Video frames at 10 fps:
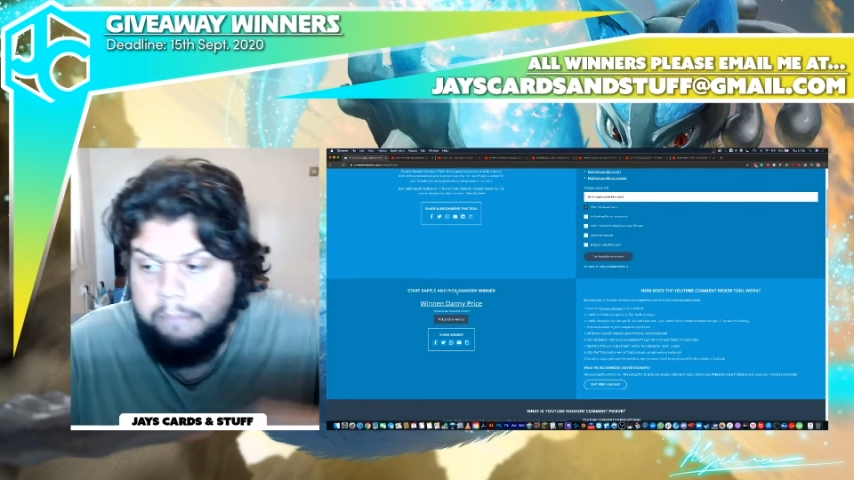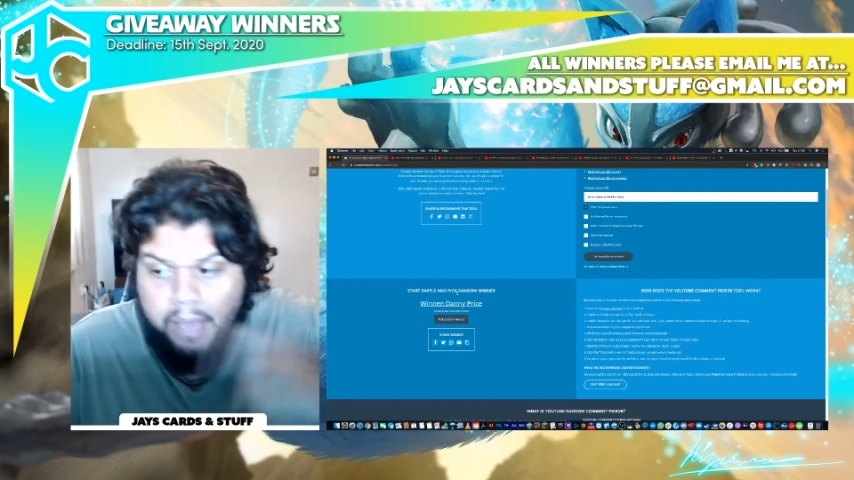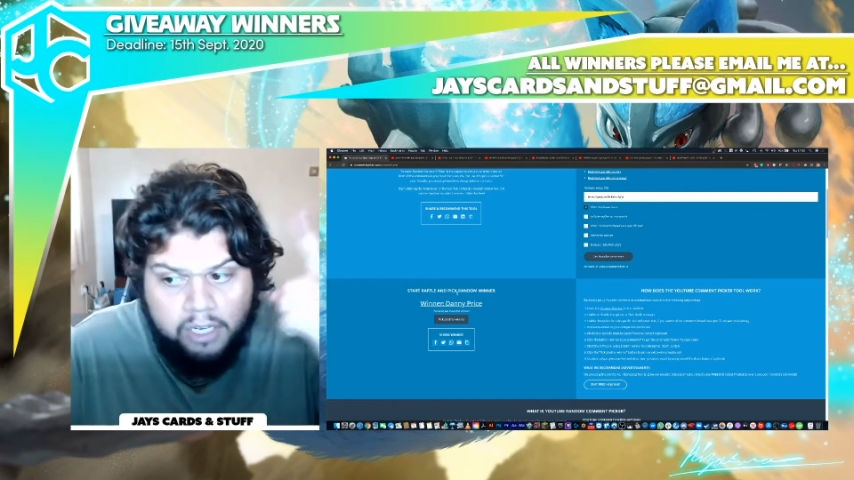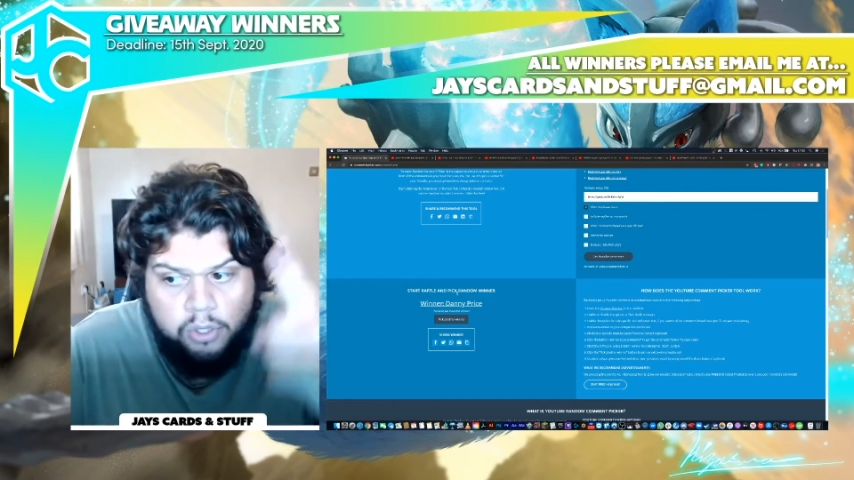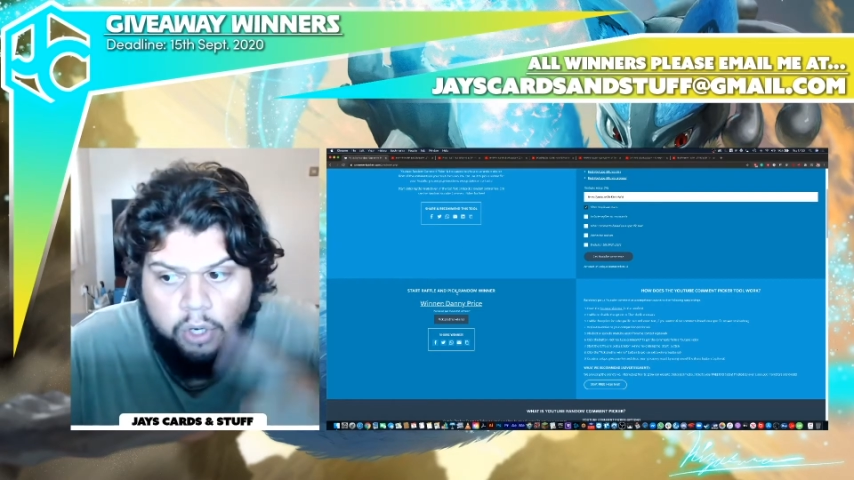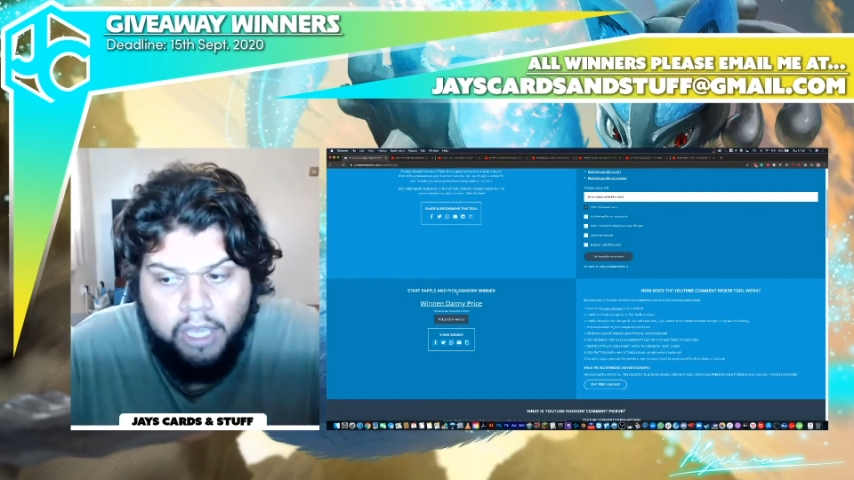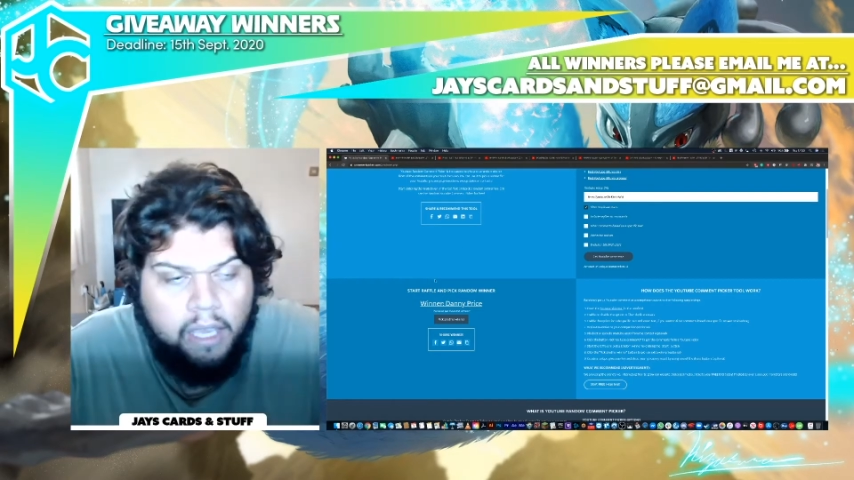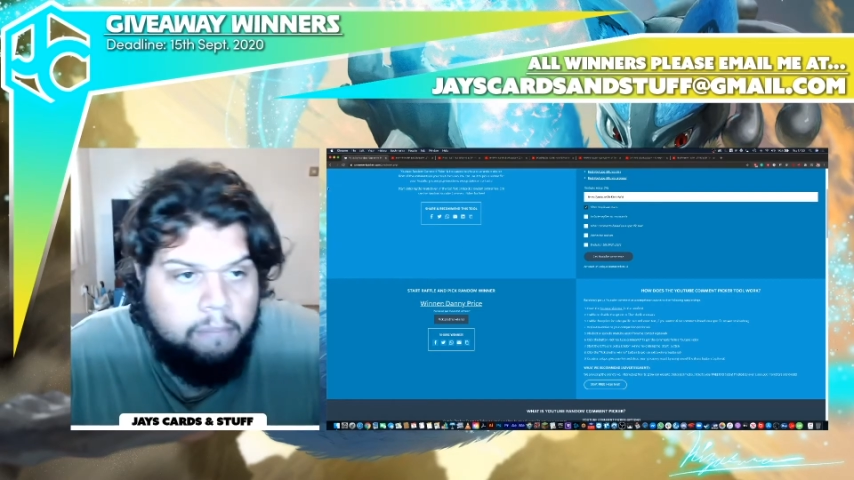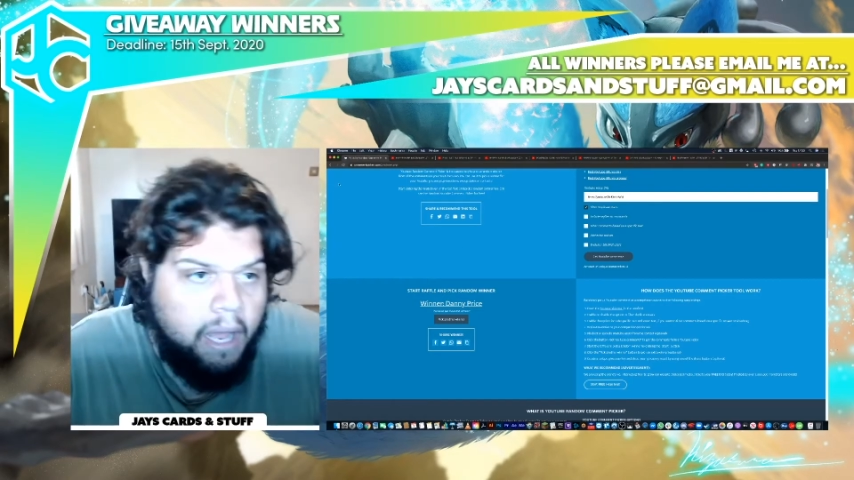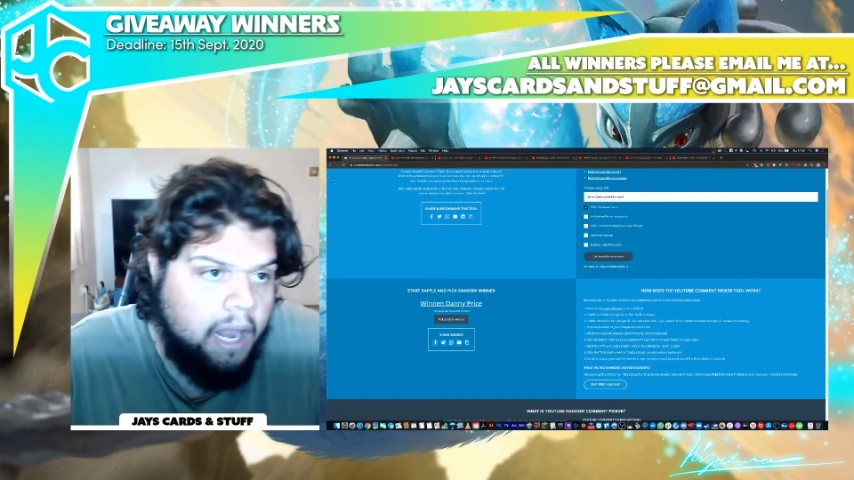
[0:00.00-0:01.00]
and make sure to
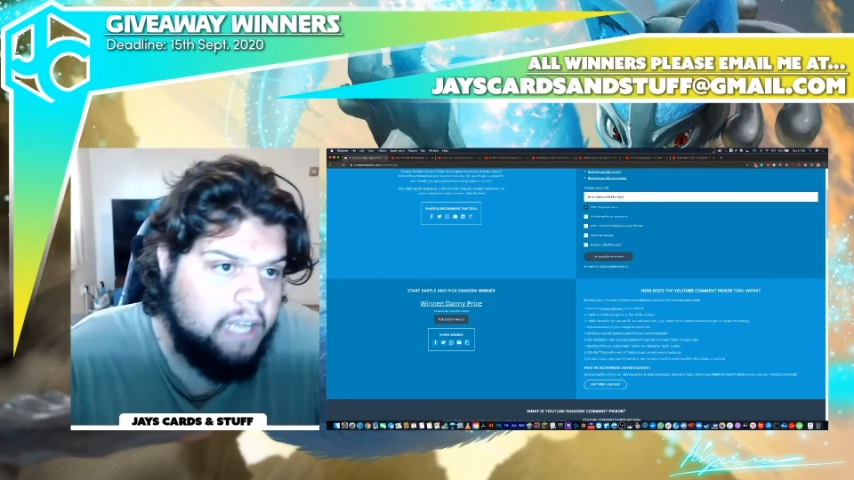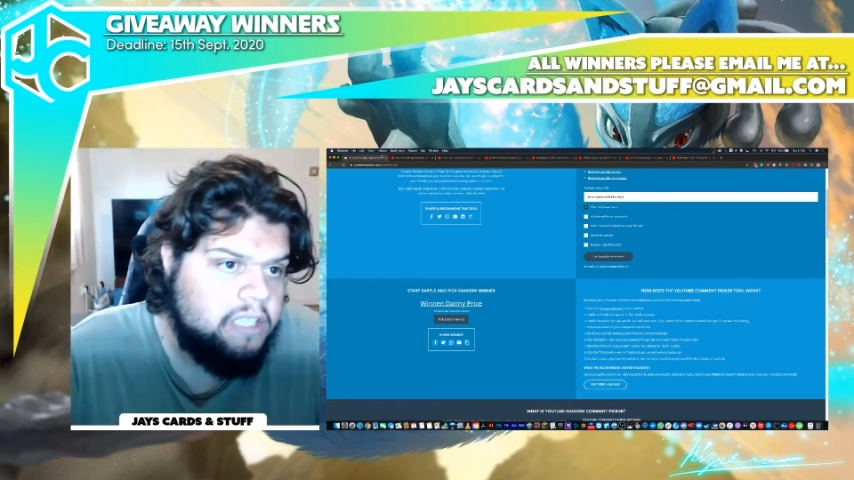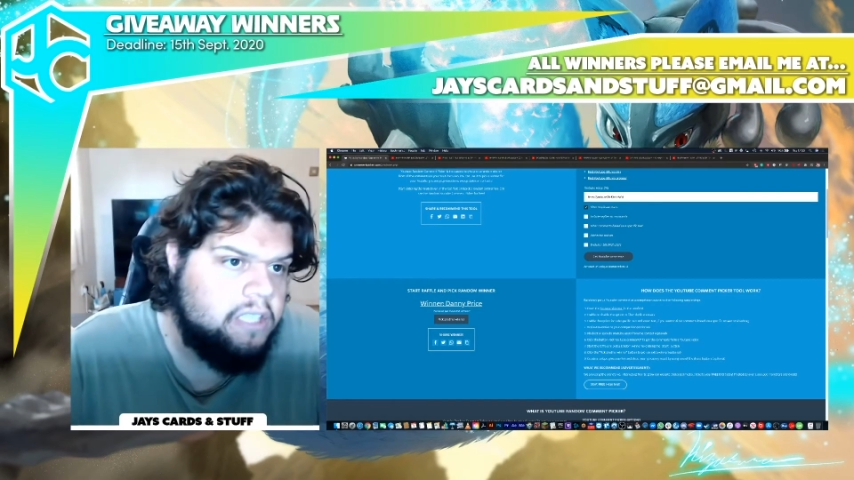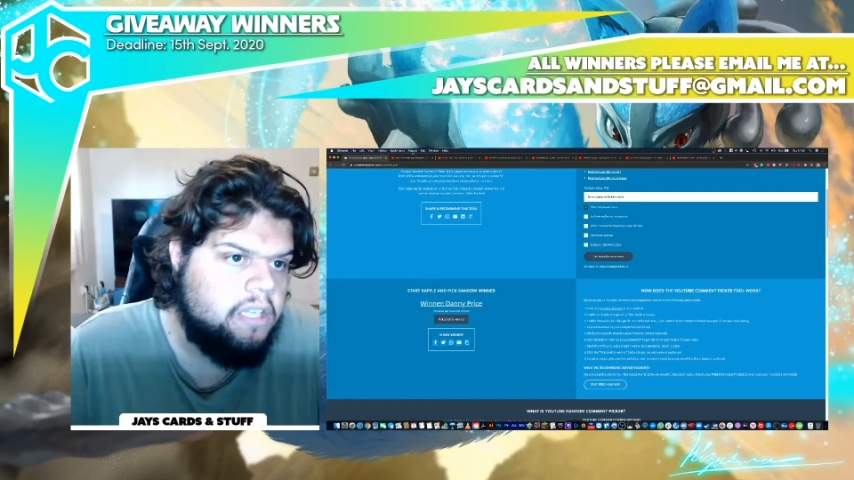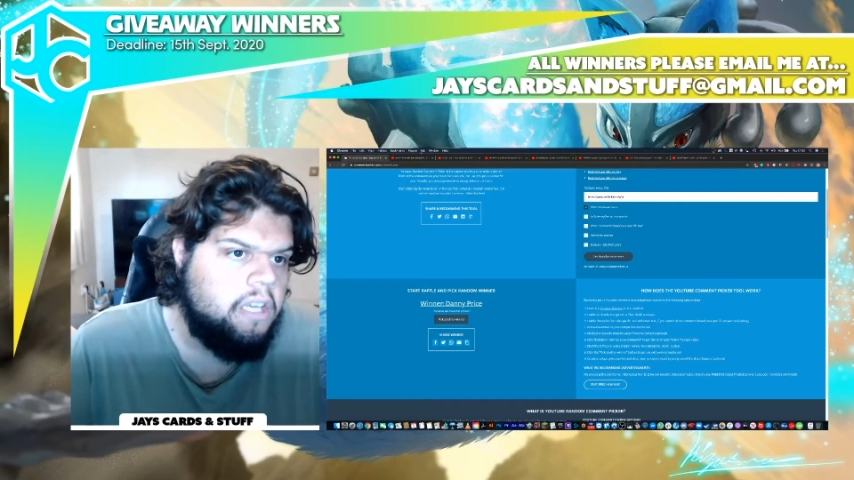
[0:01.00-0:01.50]
email us.